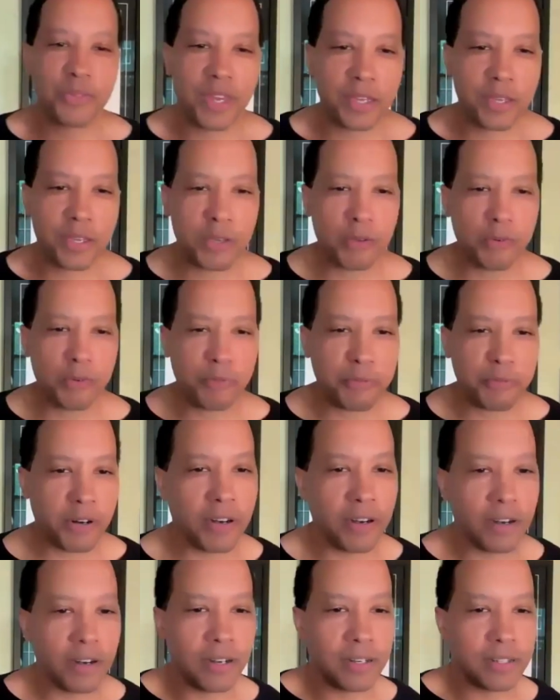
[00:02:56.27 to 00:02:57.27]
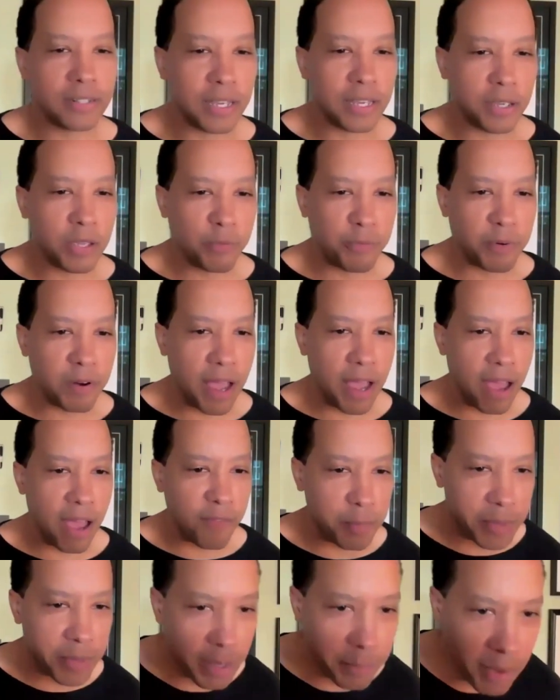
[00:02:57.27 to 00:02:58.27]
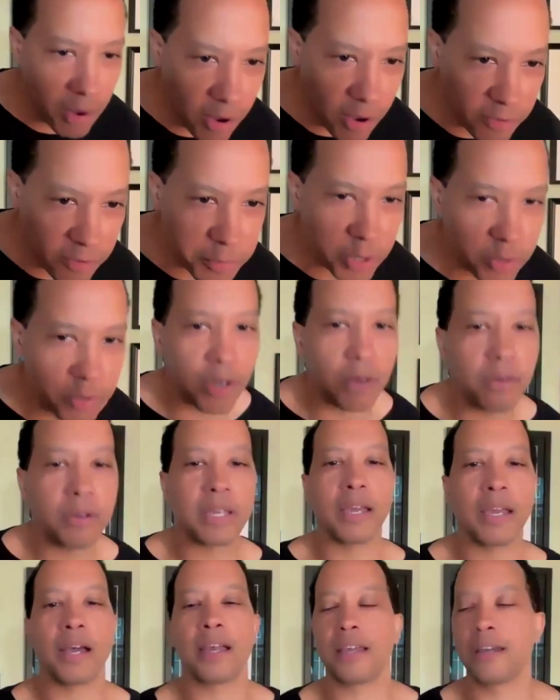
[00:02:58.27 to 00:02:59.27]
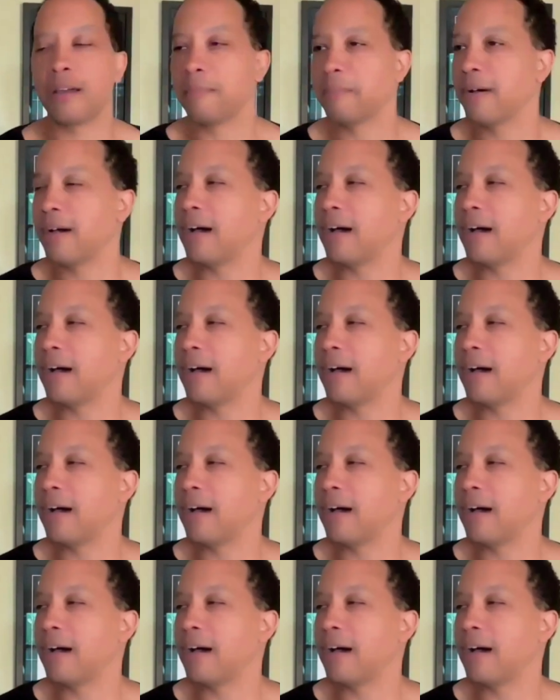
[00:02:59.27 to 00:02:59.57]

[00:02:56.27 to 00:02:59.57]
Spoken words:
Thank you for having me. Am I off mute? Oh yeah, I am.